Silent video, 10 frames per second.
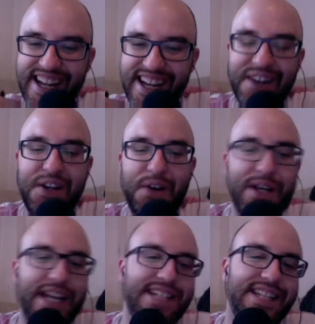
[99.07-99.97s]
Now,
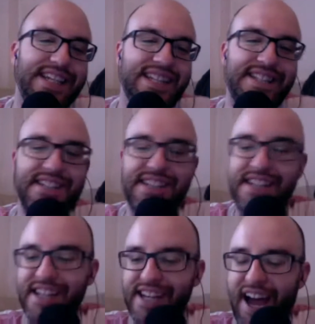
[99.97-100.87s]
going into this,
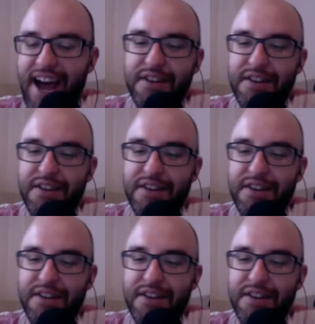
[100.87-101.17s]
I